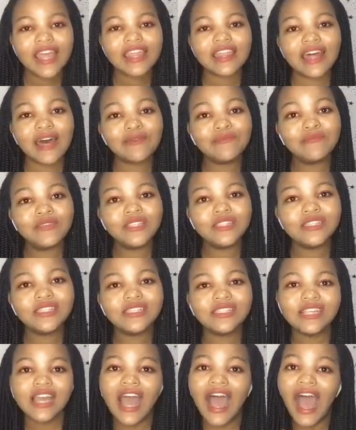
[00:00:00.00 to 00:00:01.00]
That means
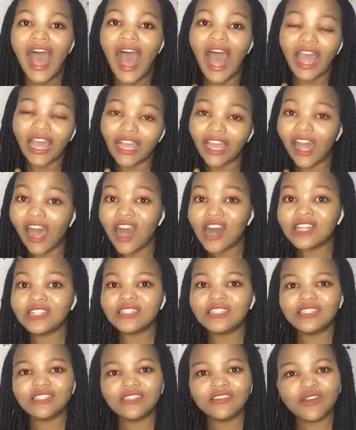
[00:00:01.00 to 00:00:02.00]
I
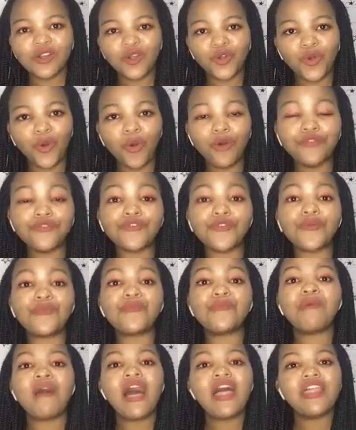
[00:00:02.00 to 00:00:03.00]
can't go from
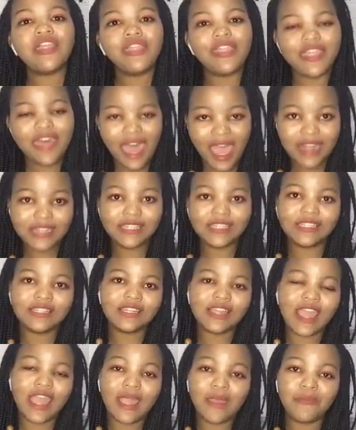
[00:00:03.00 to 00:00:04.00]
that
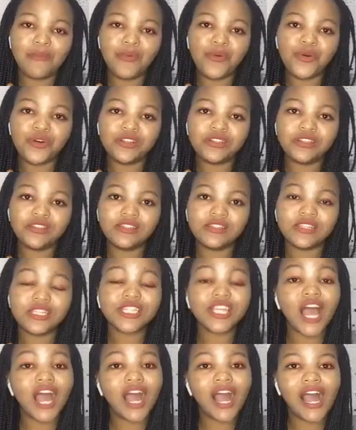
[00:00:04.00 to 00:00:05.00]
airport,
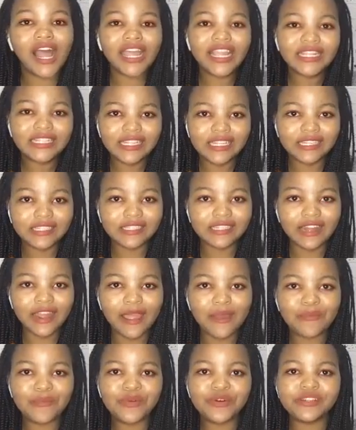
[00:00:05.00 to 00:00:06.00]
Shanghai International
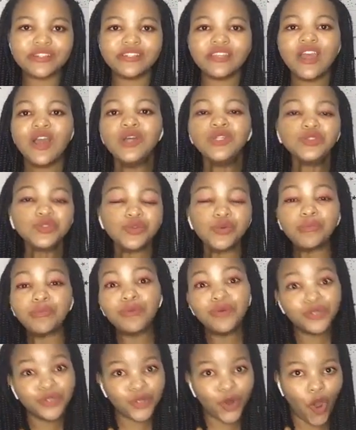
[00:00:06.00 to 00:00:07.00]
Airport, to
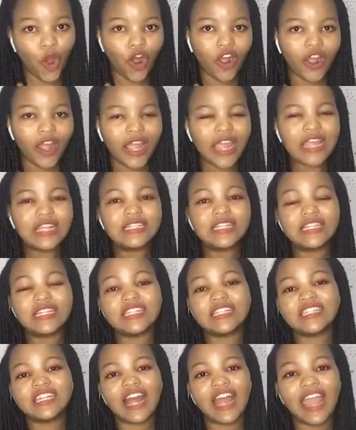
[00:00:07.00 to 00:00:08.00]
Pudong
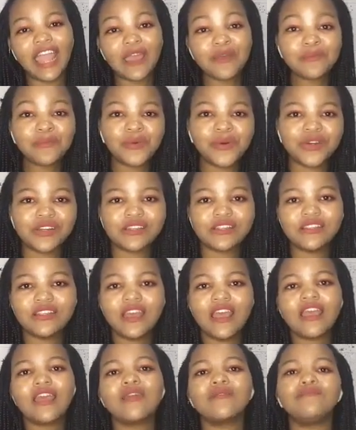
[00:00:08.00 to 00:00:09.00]
International Airport
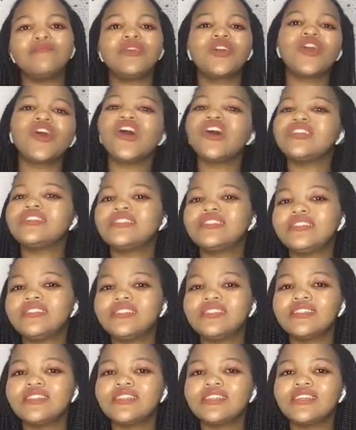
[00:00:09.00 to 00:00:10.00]
because
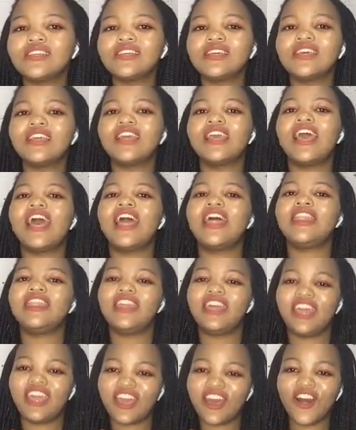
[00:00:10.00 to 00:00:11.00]

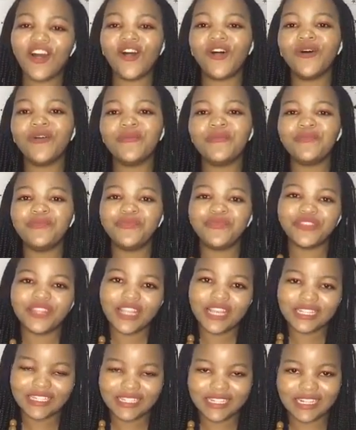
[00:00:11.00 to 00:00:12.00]
the girl
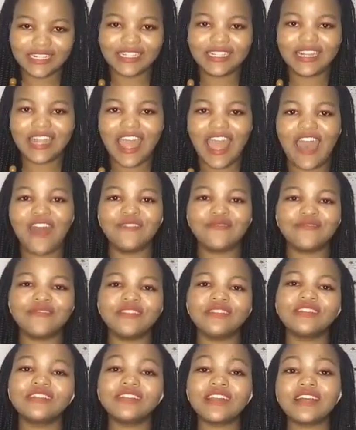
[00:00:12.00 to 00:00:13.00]
doesn't have
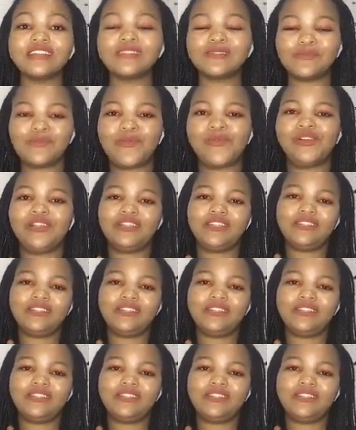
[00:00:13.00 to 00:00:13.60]
transport.